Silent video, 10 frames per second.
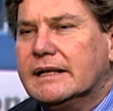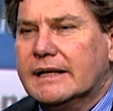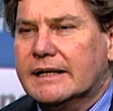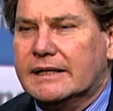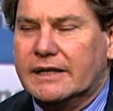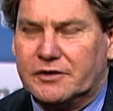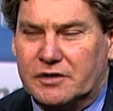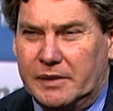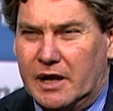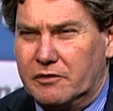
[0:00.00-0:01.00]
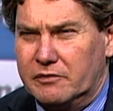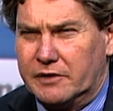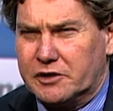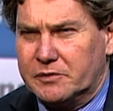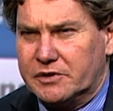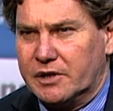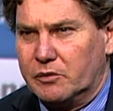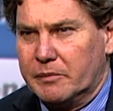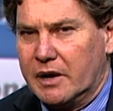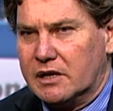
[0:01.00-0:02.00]
and some of the other investments that
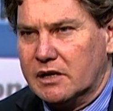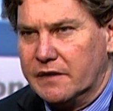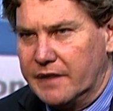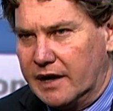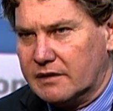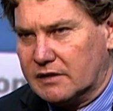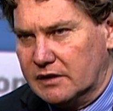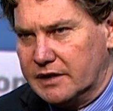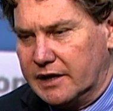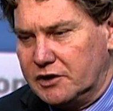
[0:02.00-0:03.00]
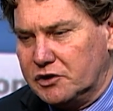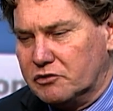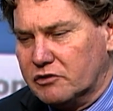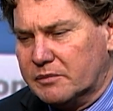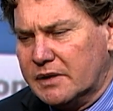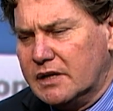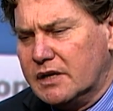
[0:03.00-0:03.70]
we're making in that clean energy group.